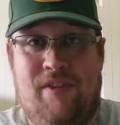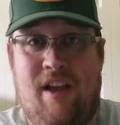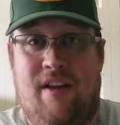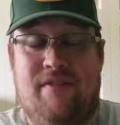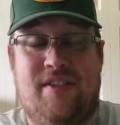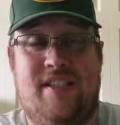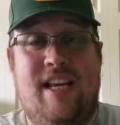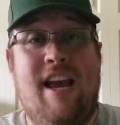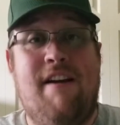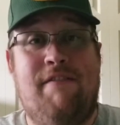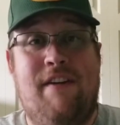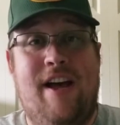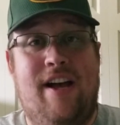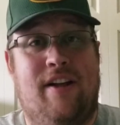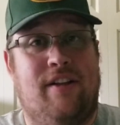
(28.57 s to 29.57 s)
of
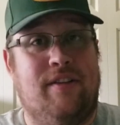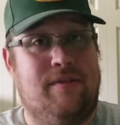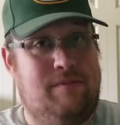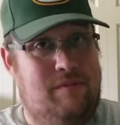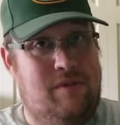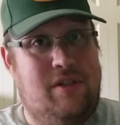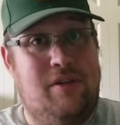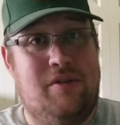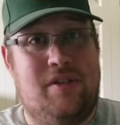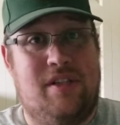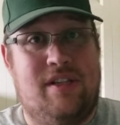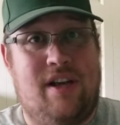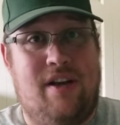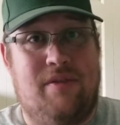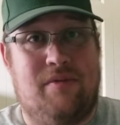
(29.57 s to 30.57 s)
CFL Do's
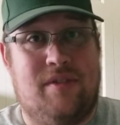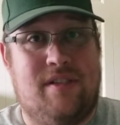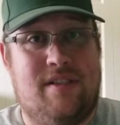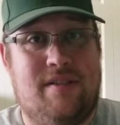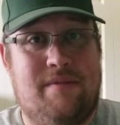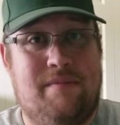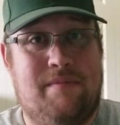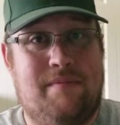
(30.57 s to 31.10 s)
and Don'ts.